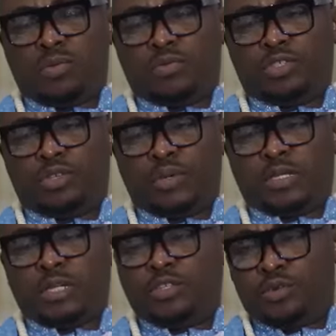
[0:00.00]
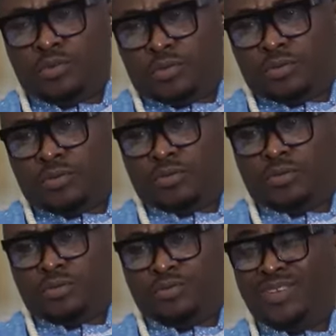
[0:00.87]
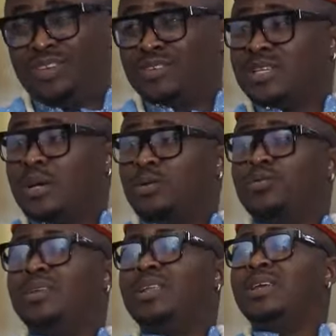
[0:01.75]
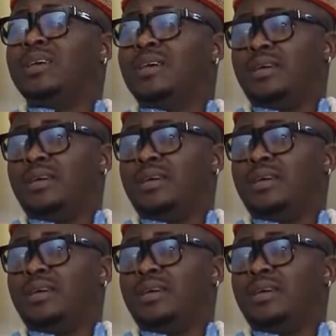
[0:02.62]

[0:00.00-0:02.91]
Mom, she better do. Because I really